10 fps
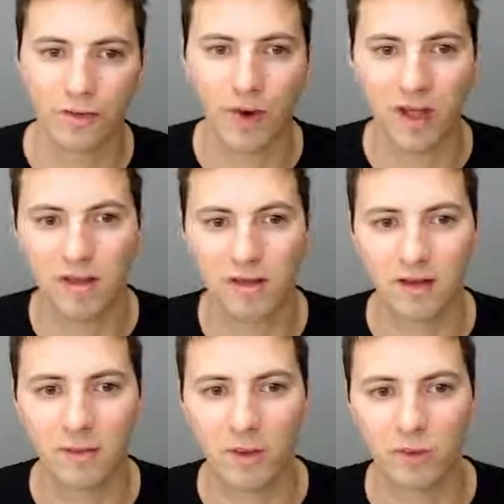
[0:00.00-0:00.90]
right
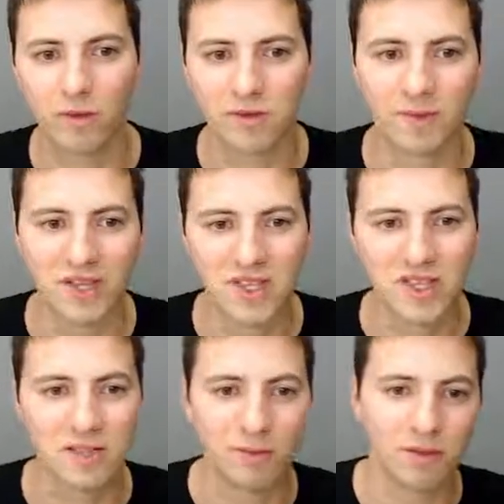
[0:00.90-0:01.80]
amount of
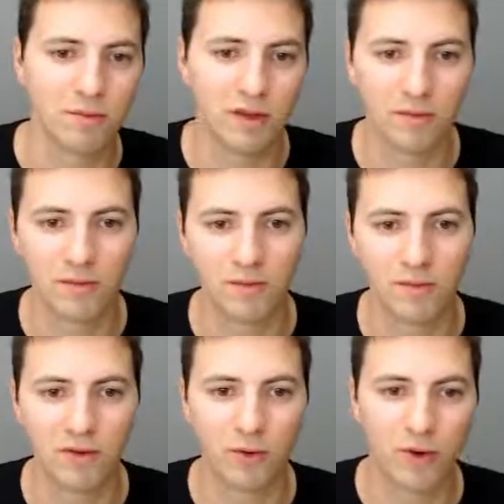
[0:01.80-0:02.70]
spaces
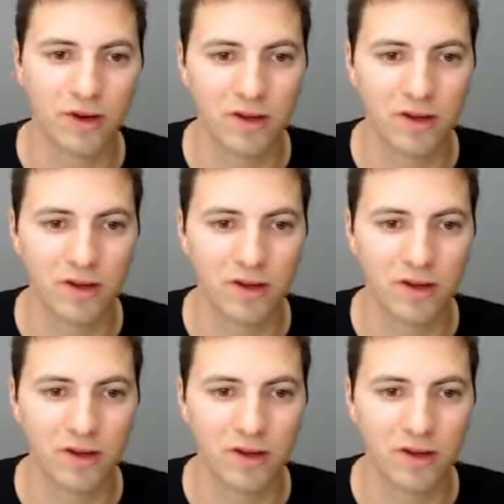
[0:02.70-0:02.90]
before